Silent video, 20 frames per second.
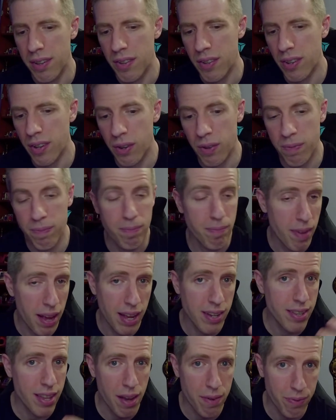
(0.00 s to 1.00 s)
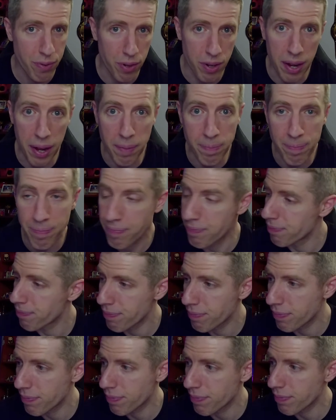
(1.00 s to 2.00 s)
So how's that for a
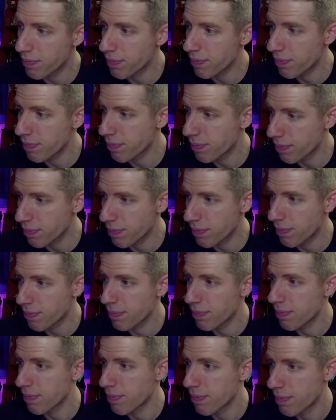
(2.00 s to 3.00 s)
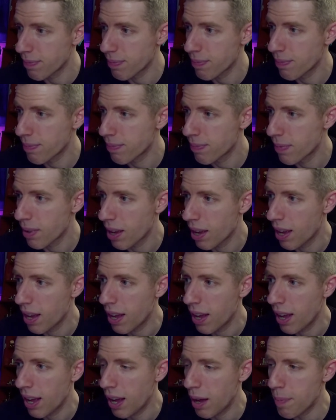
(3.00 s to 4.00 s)
name?
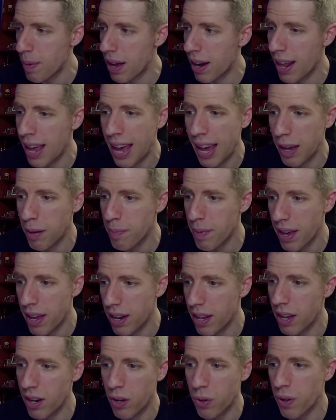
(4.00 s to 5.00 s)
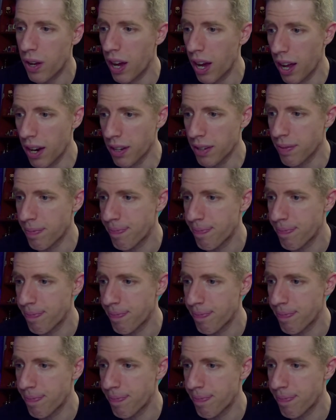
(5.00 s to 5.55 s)
How about Hangman and Okada?